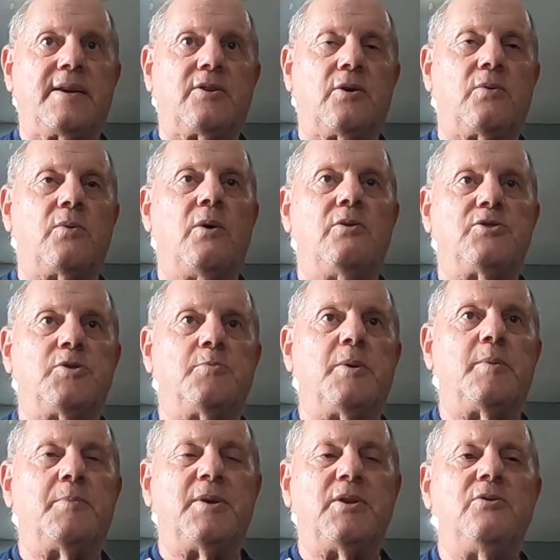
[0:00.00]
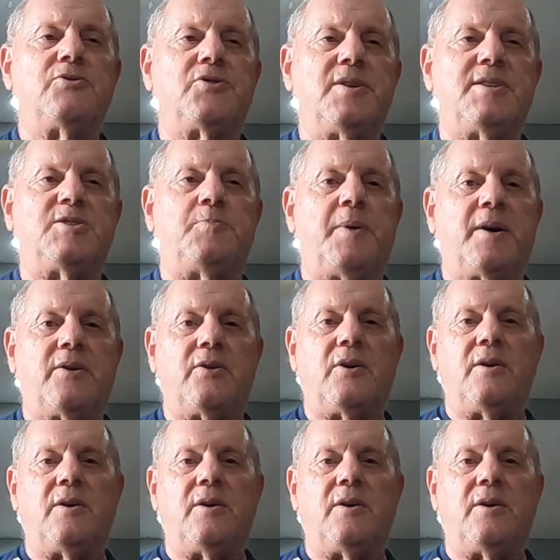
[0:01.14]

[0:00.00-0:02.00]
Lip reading: corrosion. But usually it's better